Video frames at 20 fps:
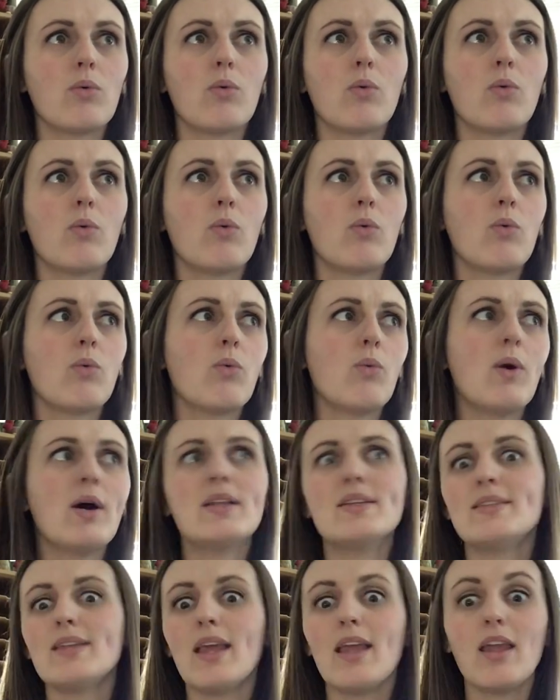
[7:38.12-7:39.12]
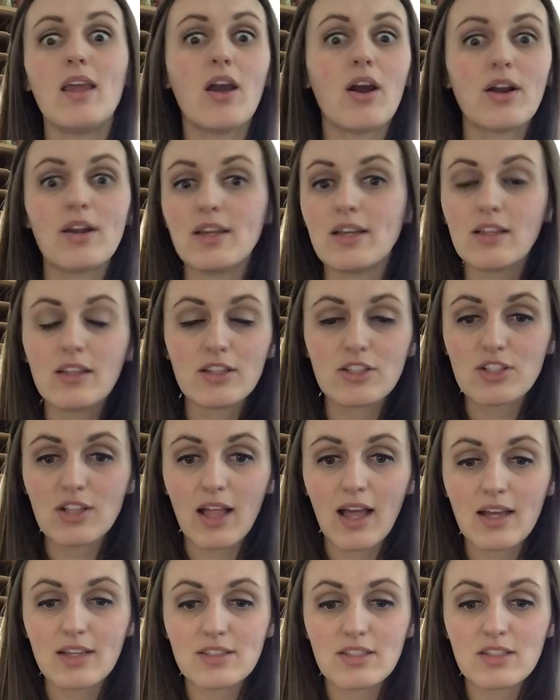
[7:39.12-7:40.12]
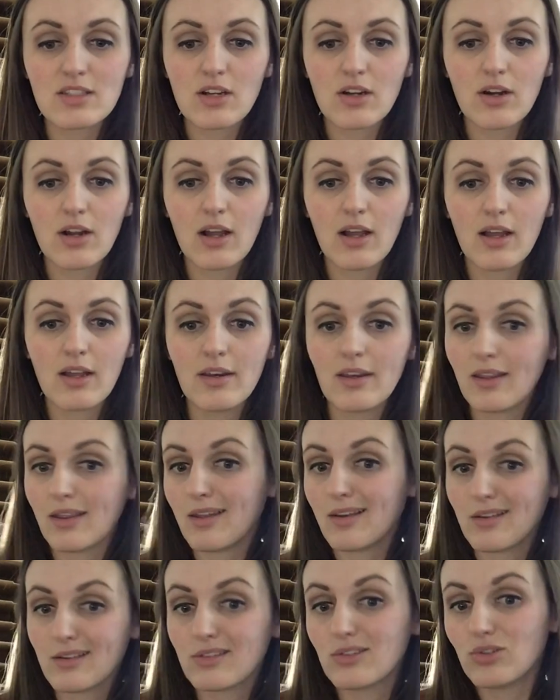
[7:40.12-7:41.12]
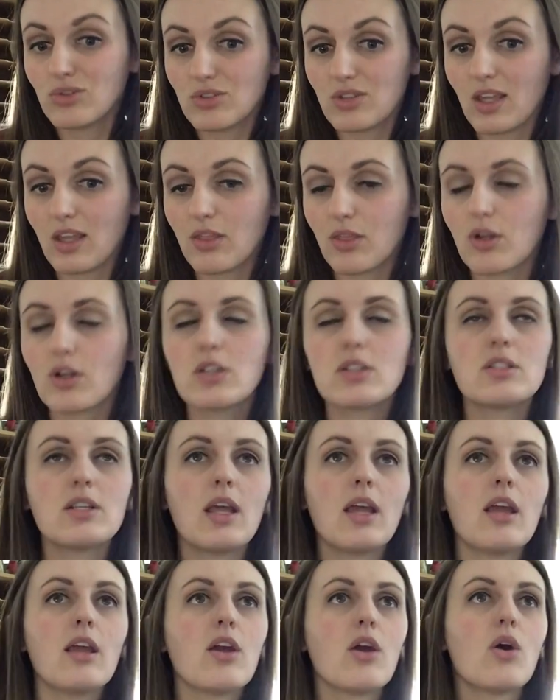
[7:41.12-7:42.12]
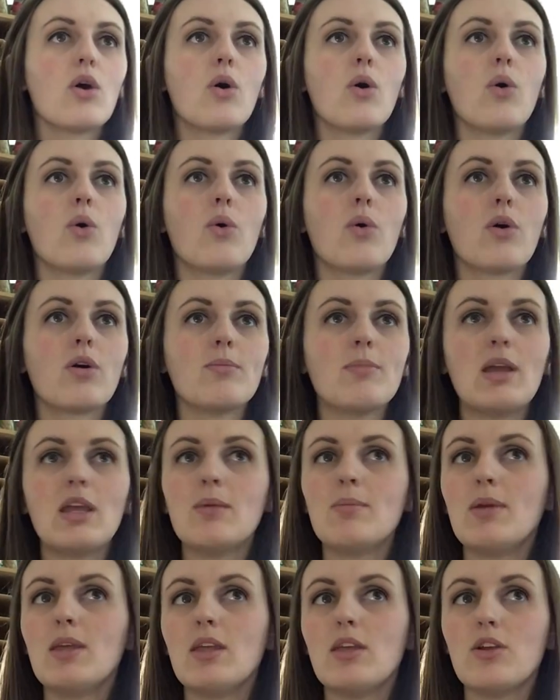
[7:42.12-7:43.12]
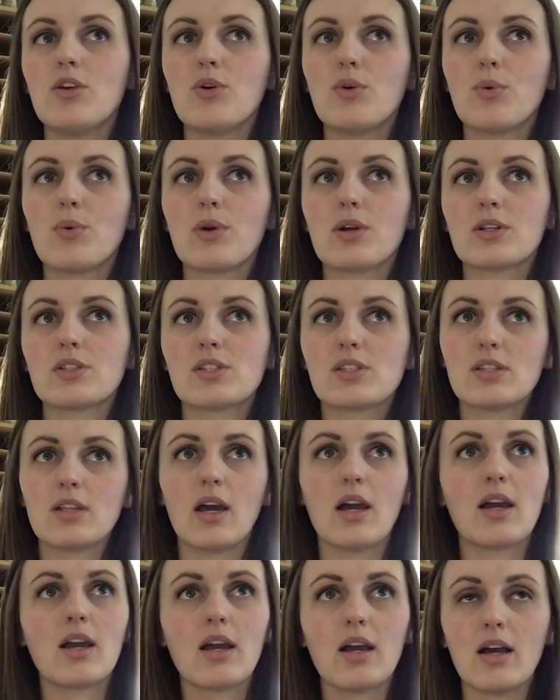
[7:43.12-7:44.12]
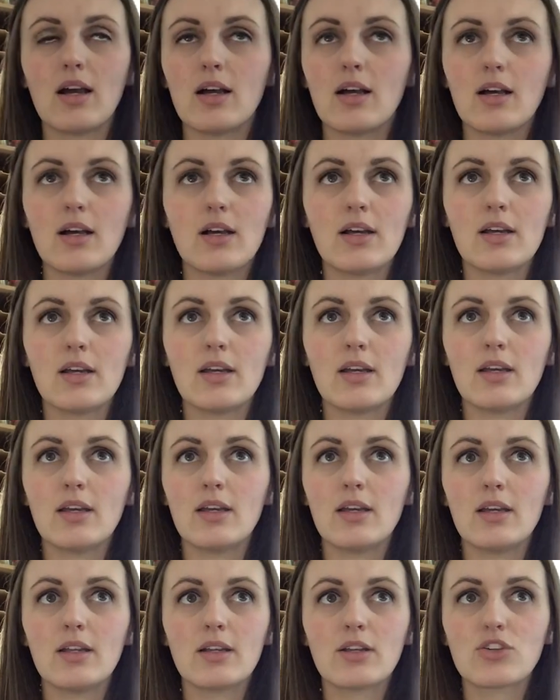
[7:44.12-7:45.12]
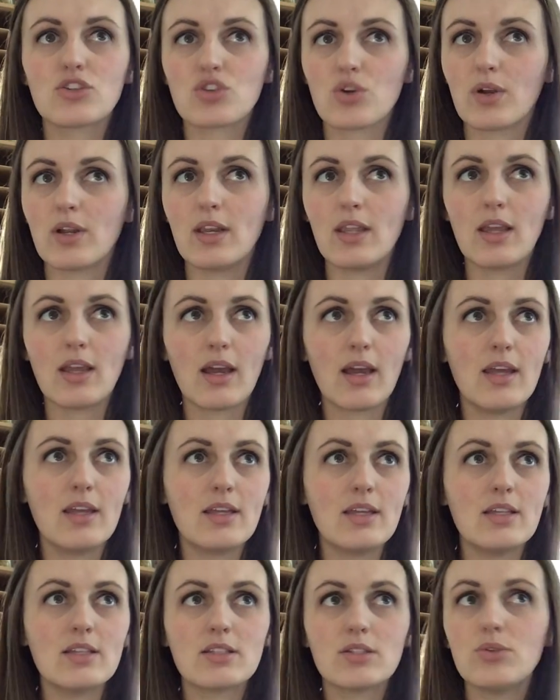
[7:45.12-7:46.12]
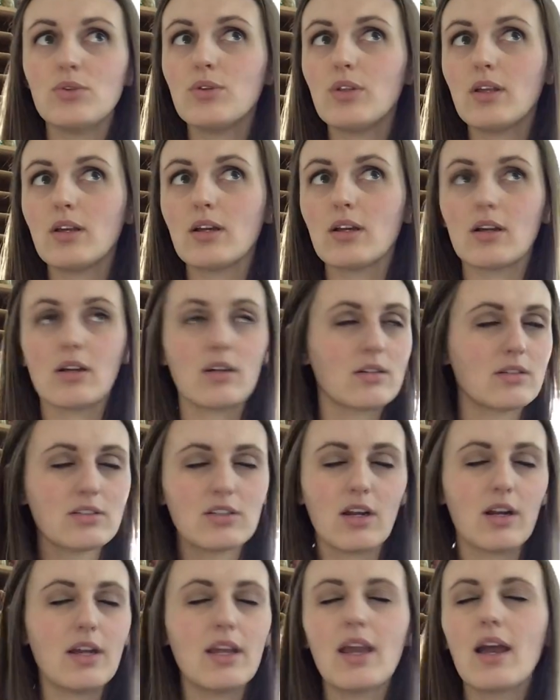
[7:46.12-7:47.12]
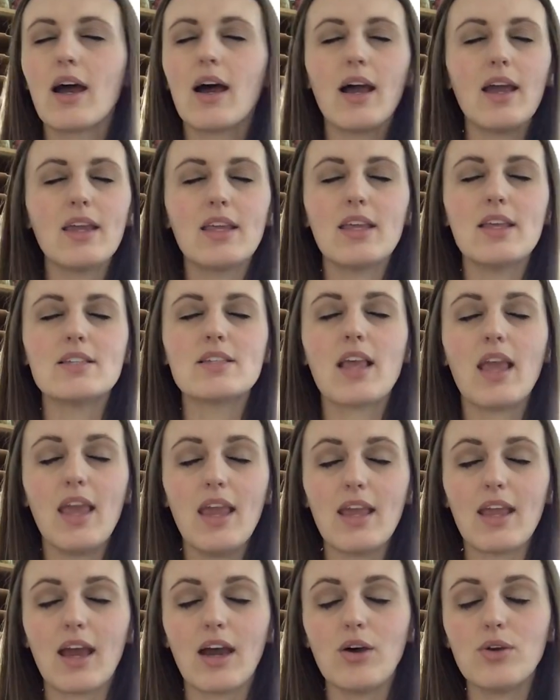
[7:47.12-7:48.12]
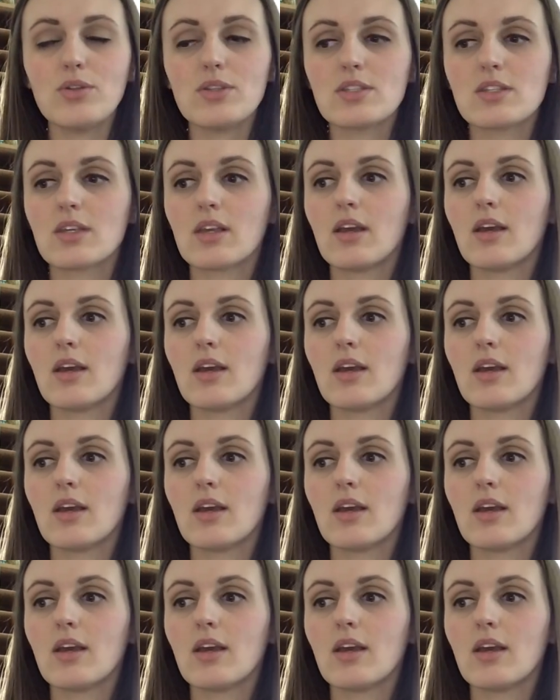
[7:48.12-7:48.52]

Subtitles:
what day our English classes are on, again, it's Tuesday and Thursday, or maybe you were stuck on joining Heike's Hangouts,